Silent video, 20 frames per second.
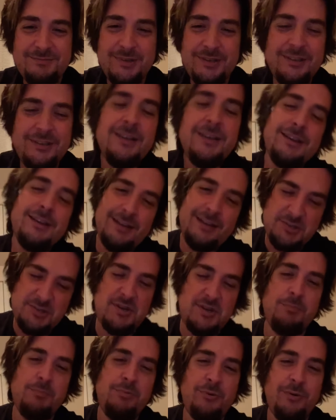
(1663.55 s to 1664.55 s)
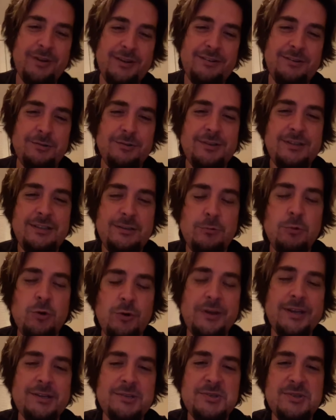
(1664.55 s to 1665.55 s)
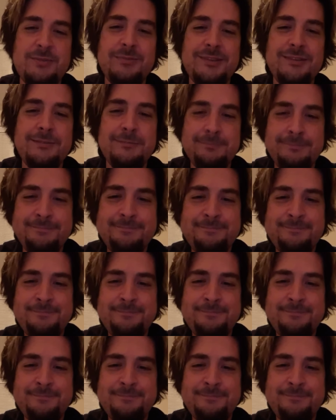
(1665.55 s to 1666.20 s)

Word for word: But at some point, you'll you will get something.